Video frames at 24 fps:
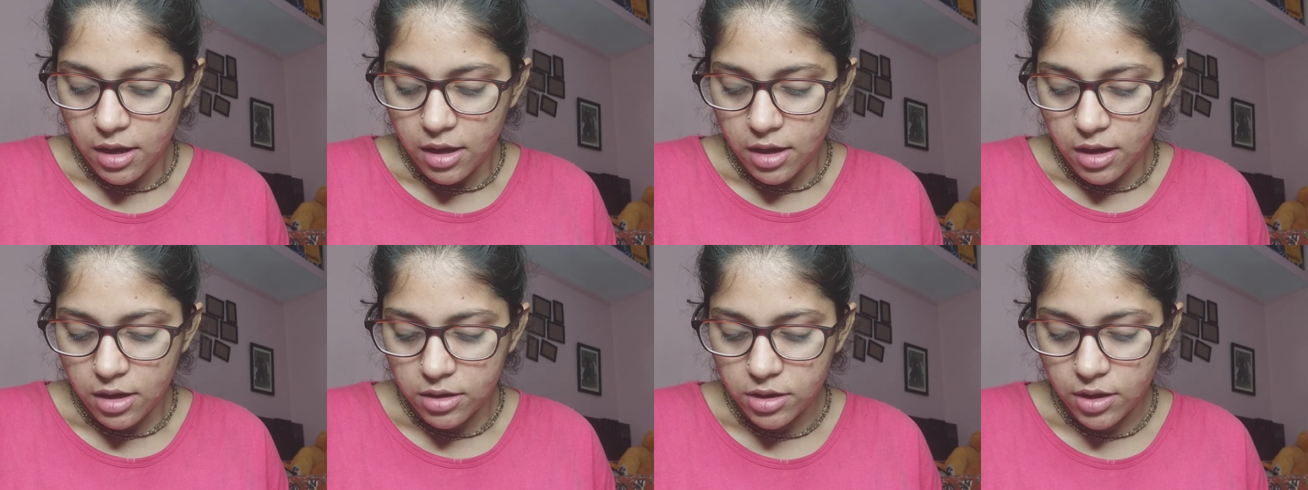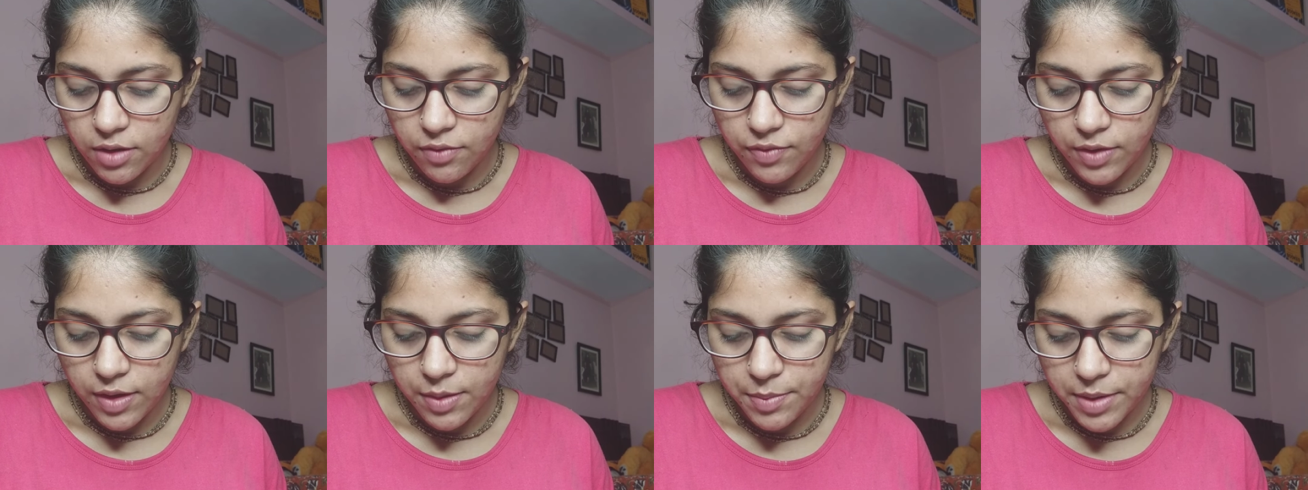The
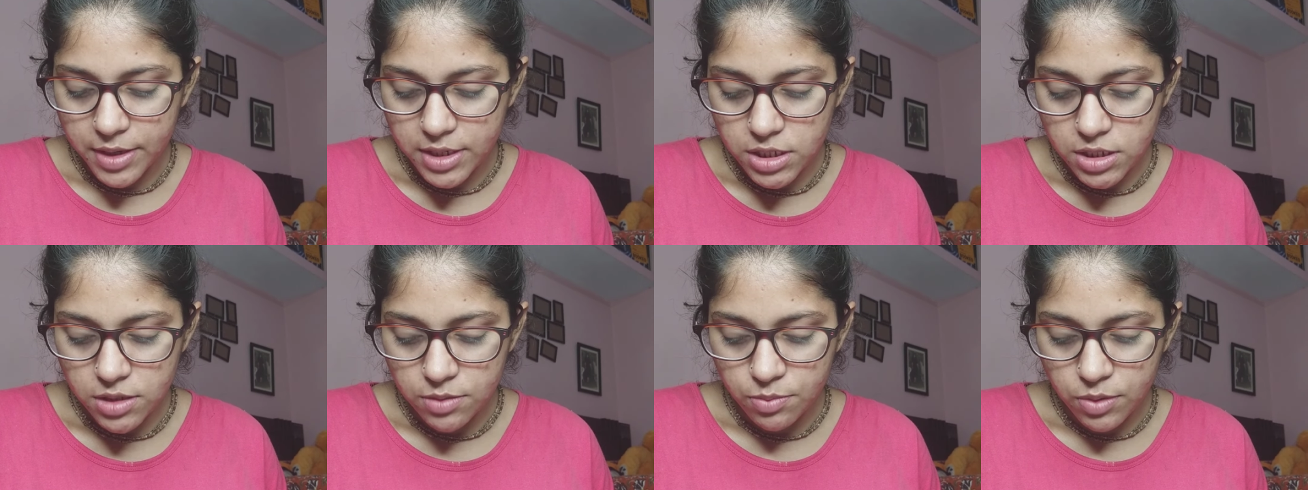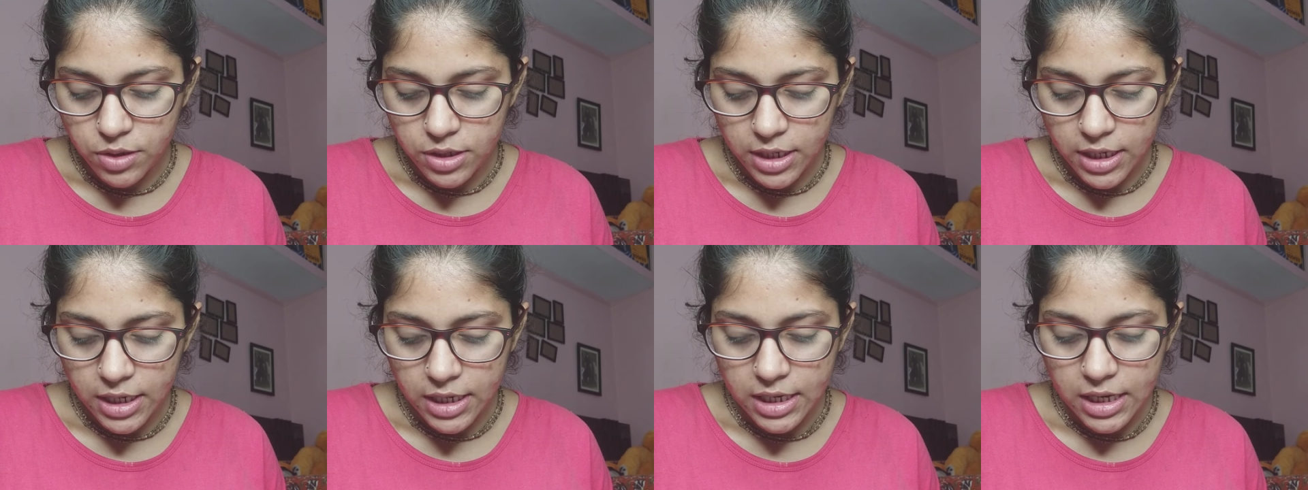famous
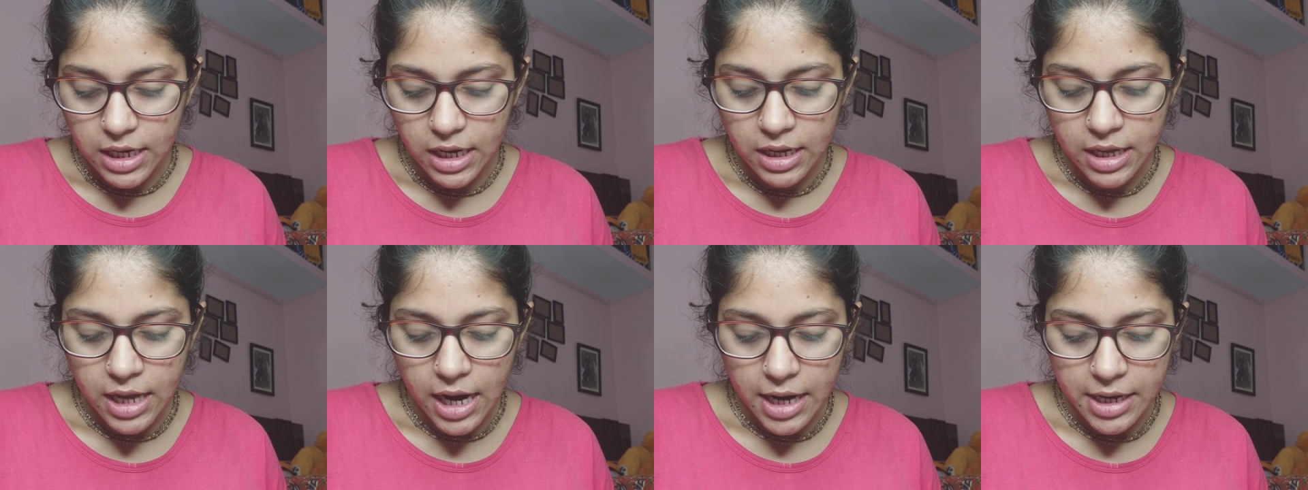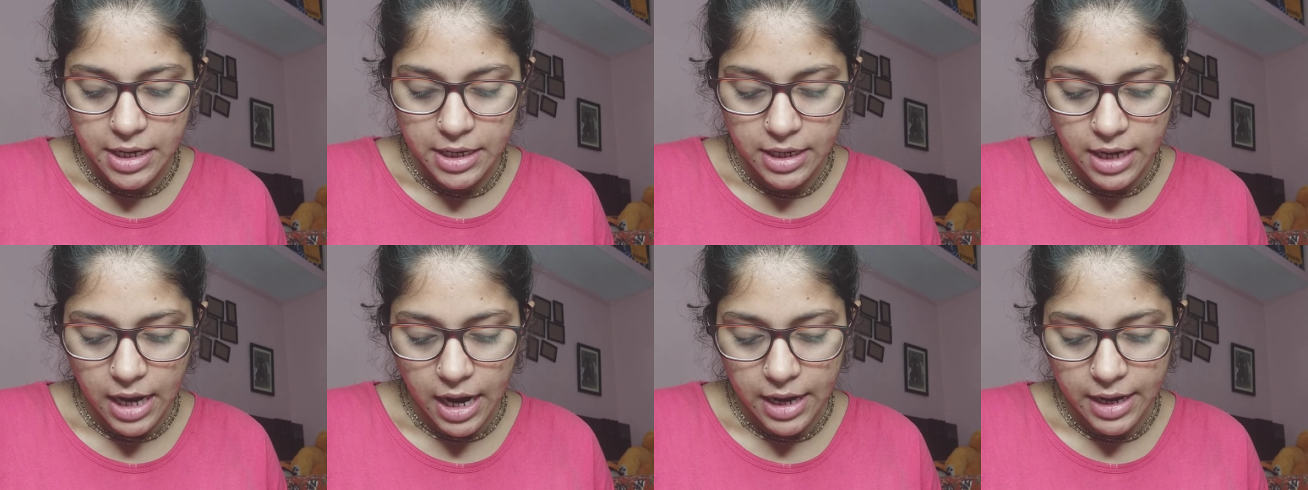botanical
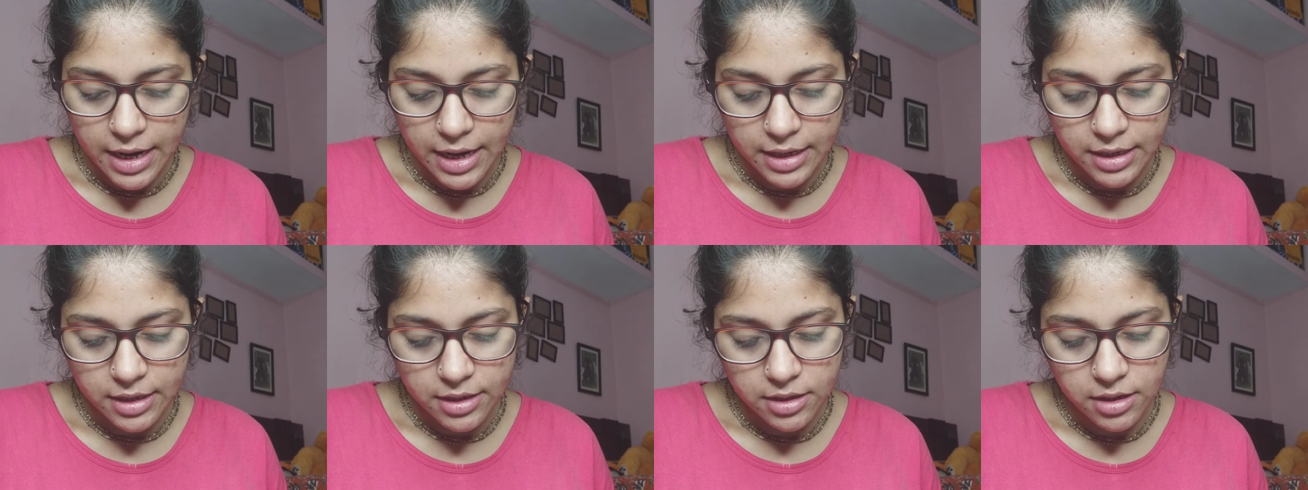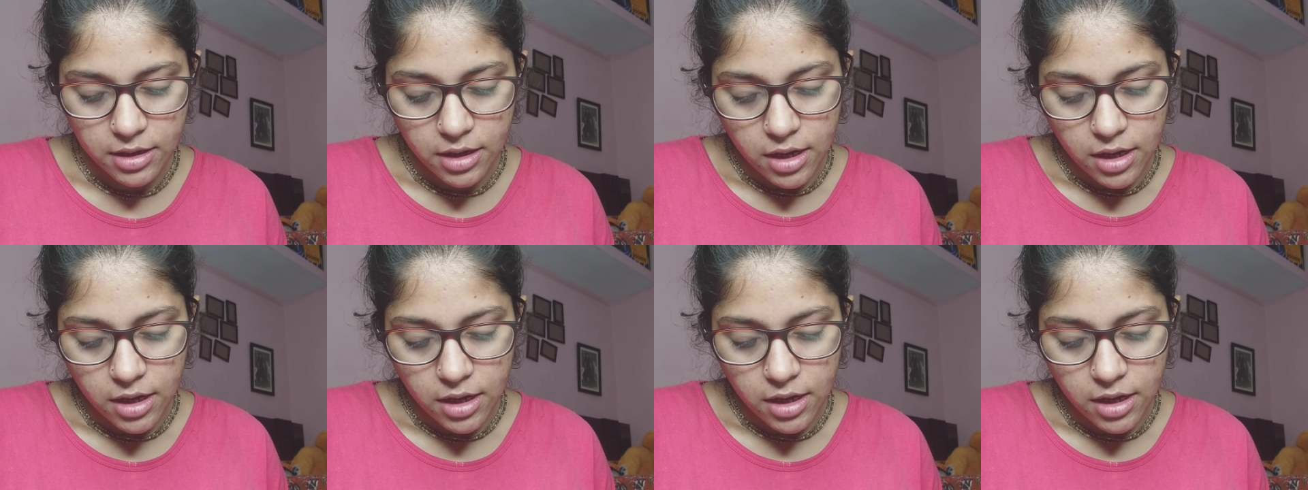garden are at